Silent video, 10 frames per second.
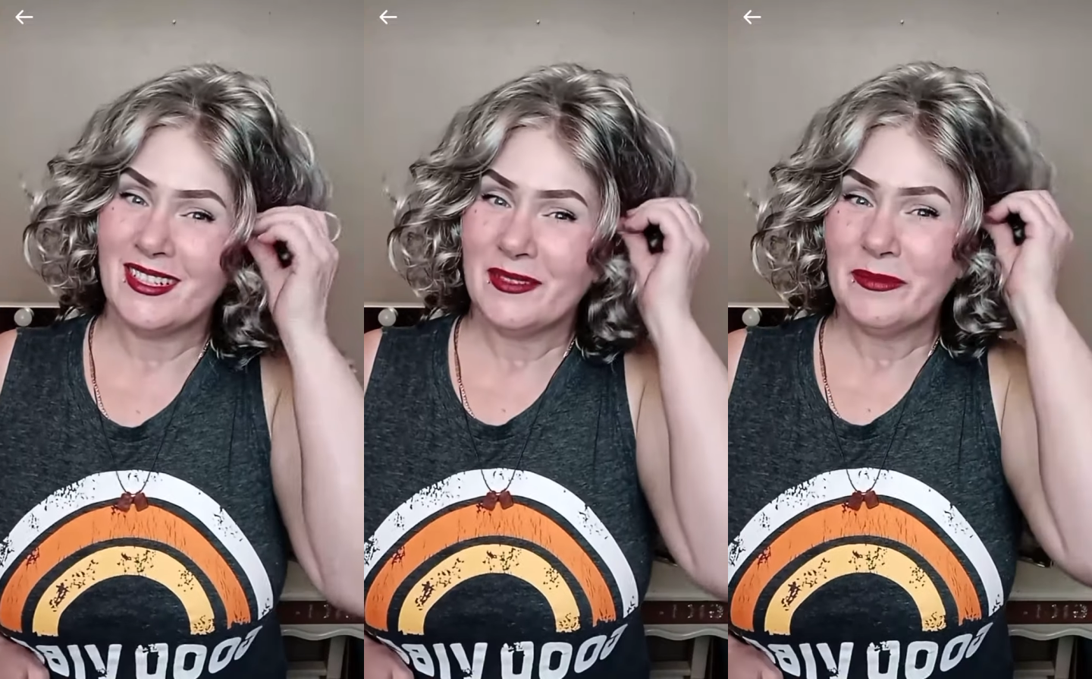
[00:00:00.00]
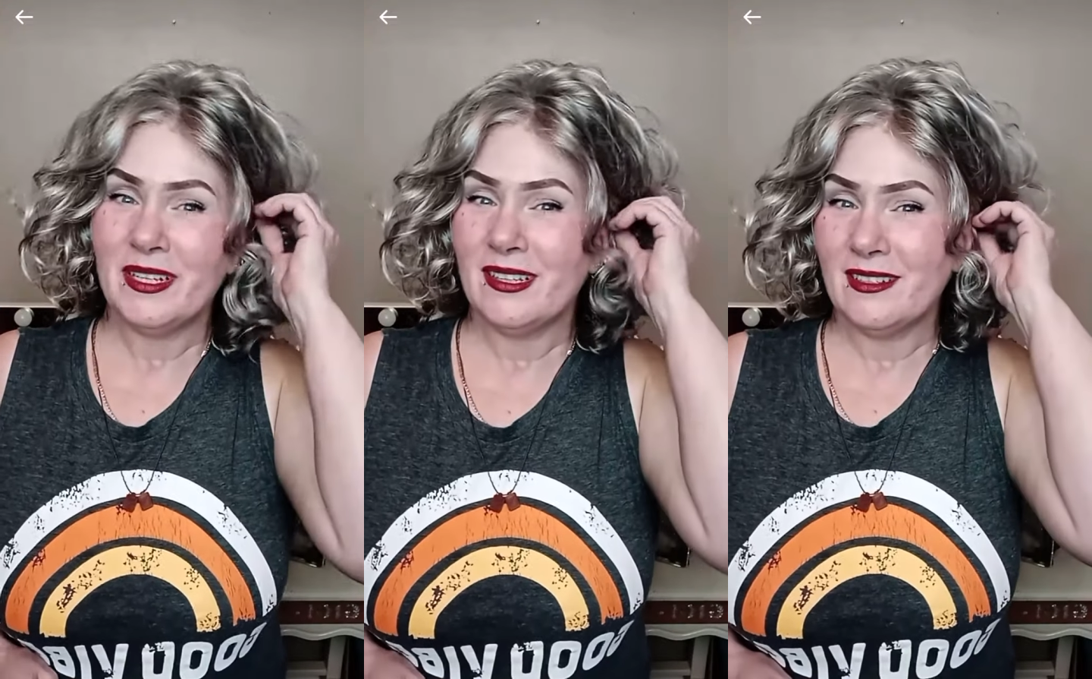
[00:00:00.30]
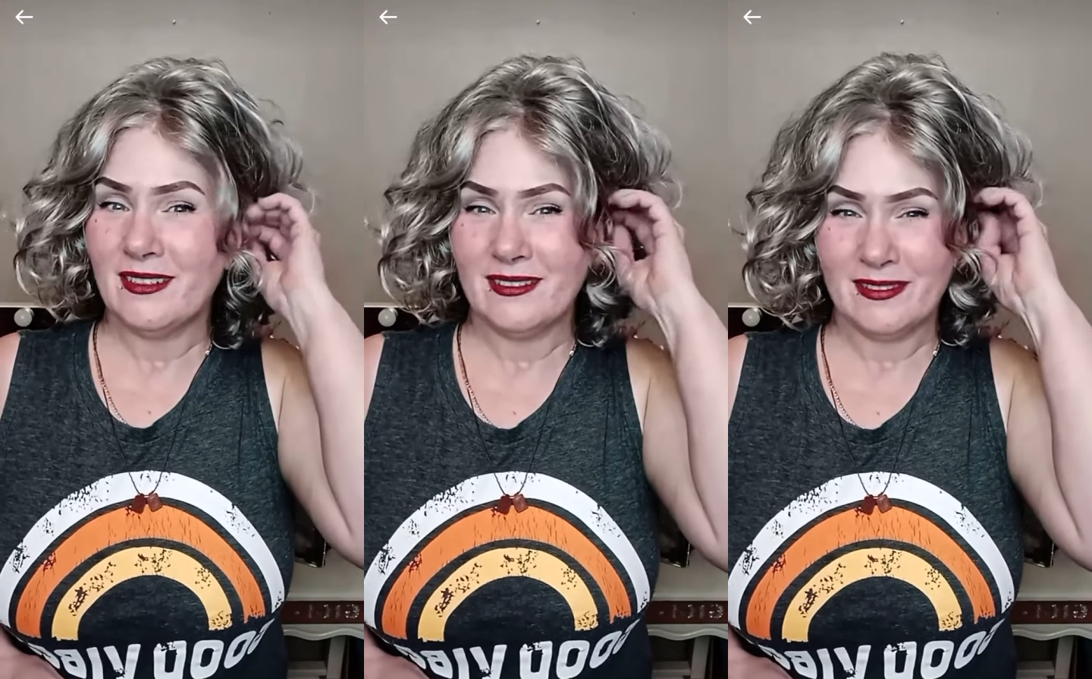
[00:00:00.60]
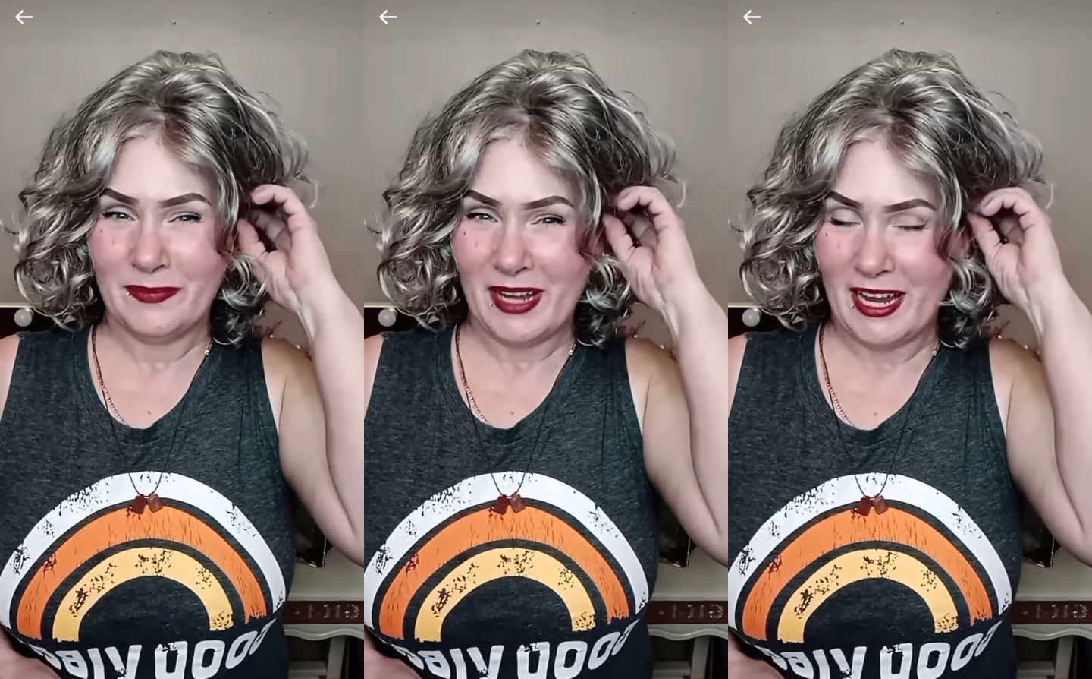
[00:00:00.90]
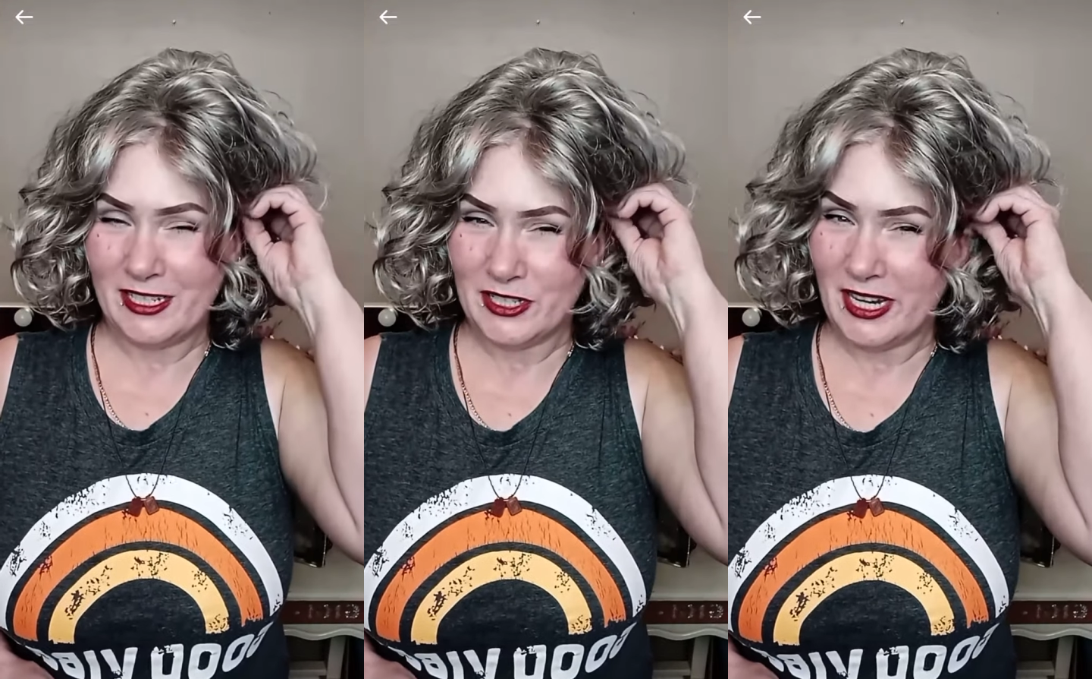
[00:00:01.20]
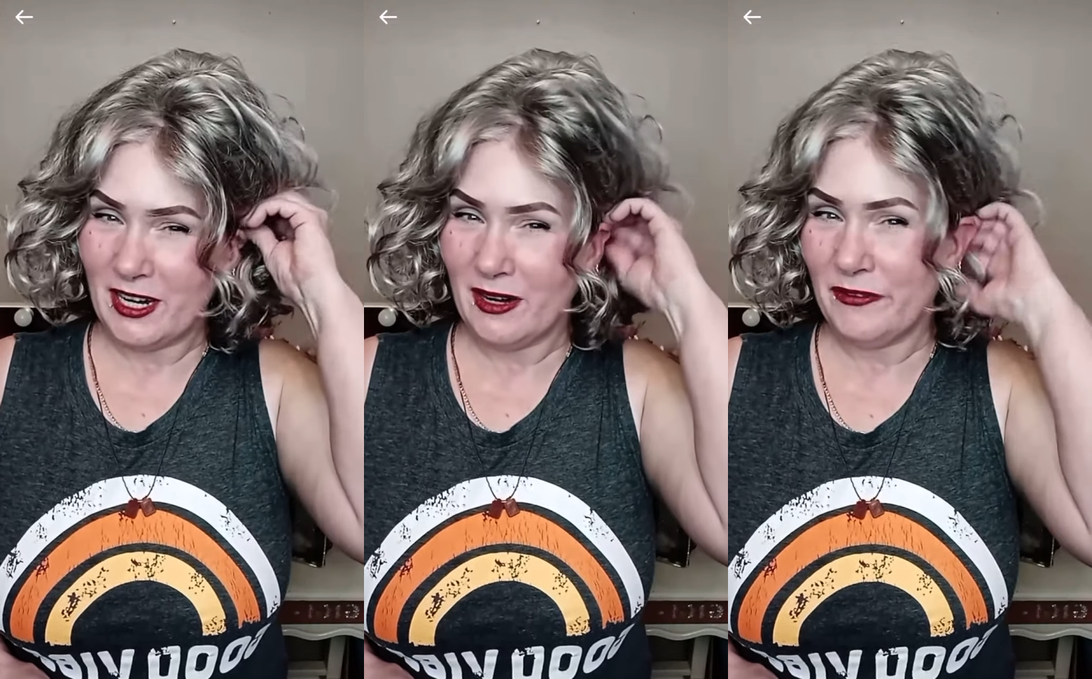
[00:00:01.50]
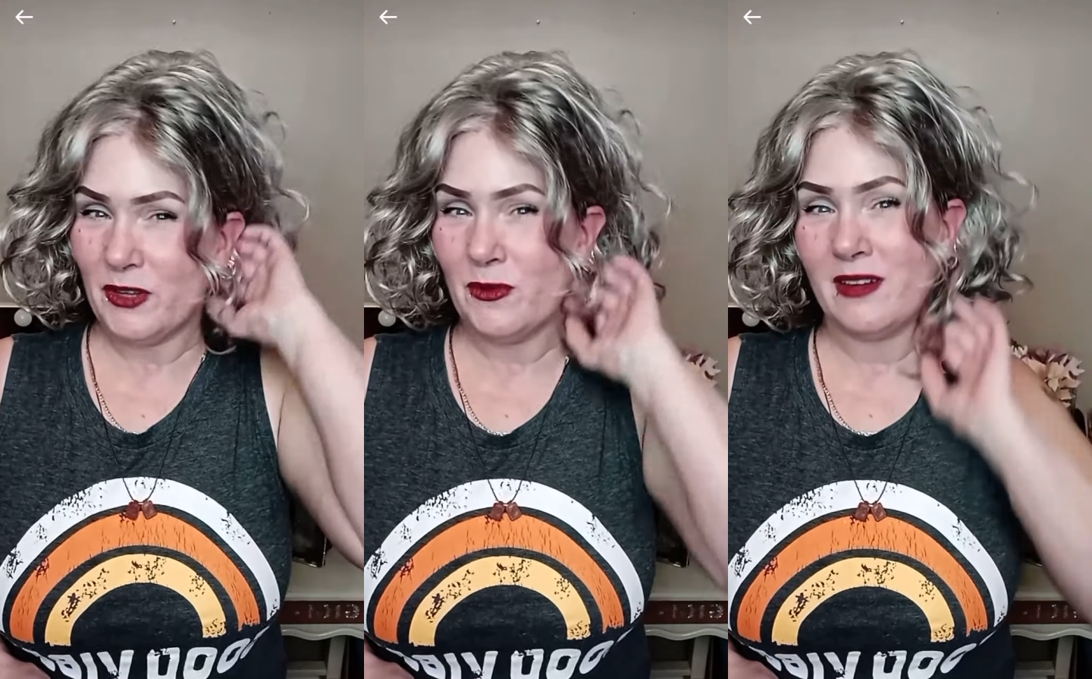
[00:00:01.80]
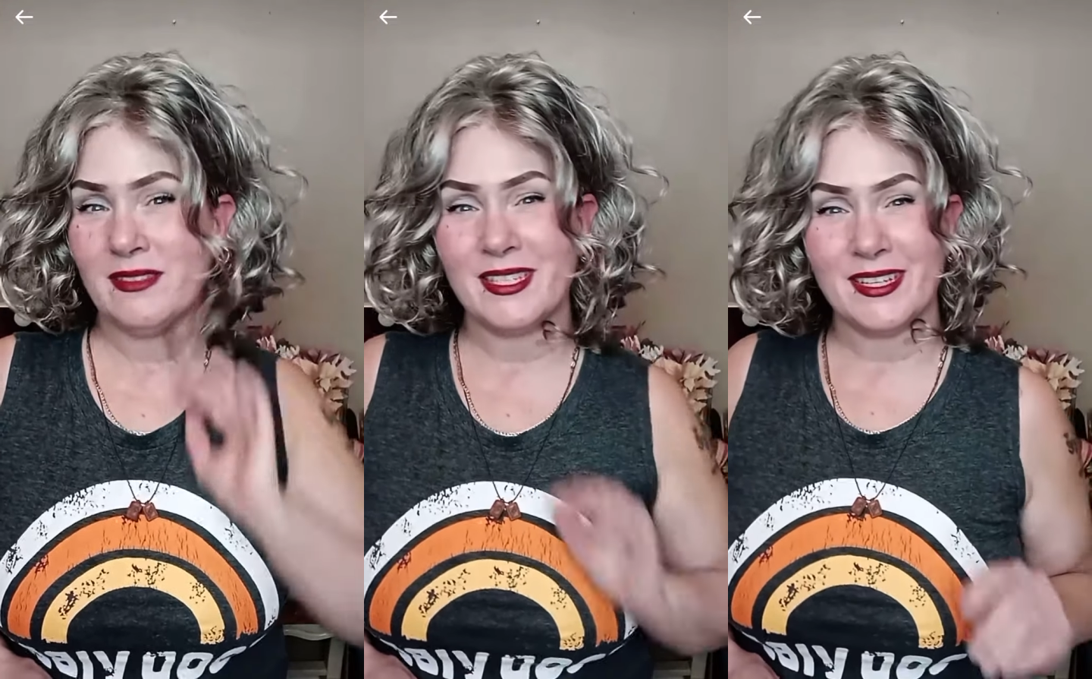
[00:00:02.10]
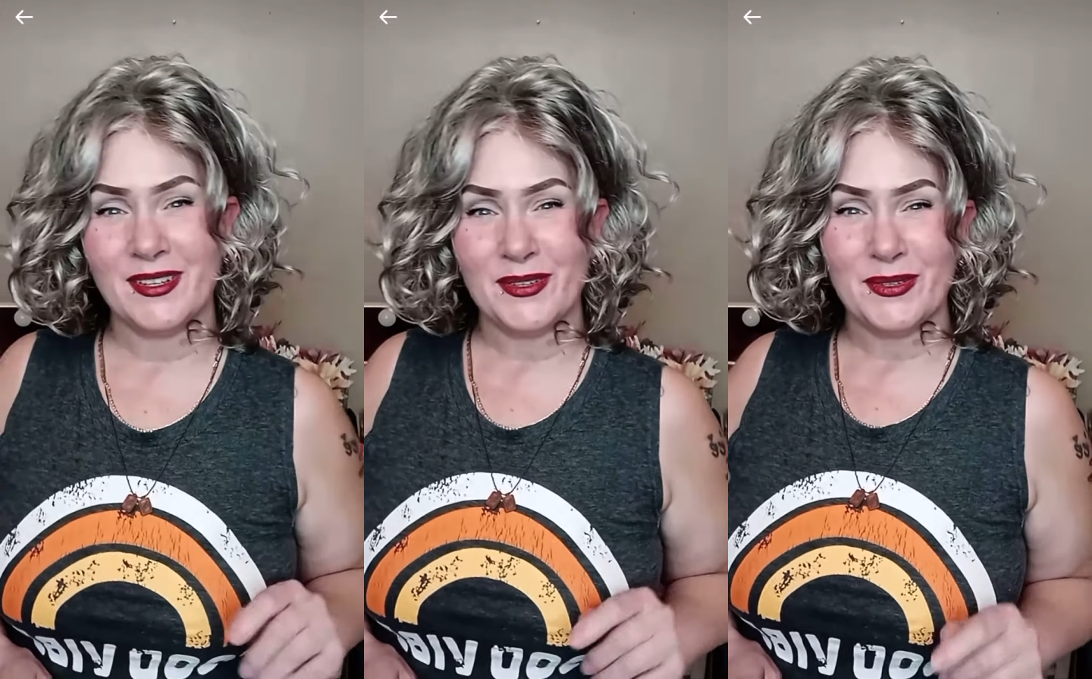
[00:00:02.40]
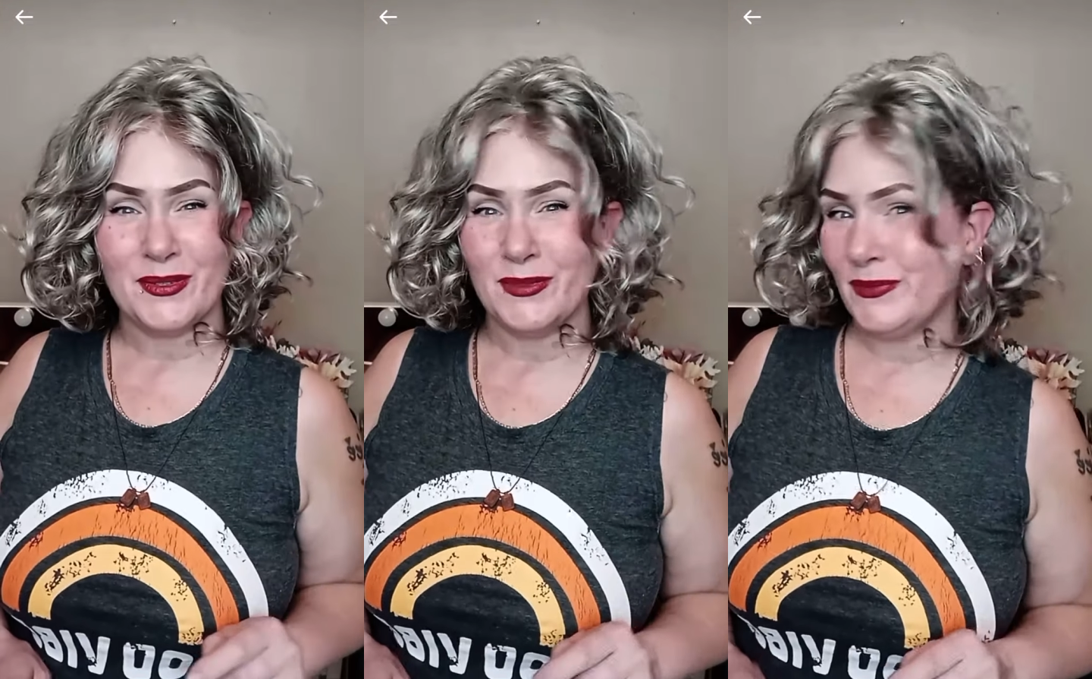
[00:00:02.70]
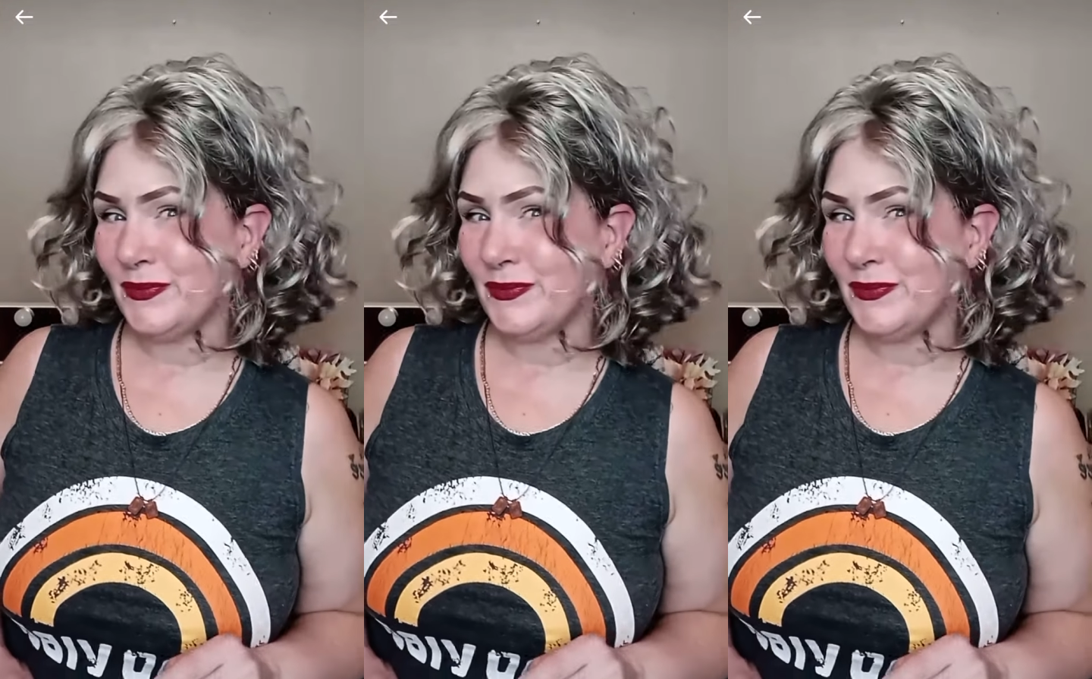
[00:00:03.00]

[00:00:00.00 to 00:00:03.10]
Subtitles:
Put a little behind your ear if you want to.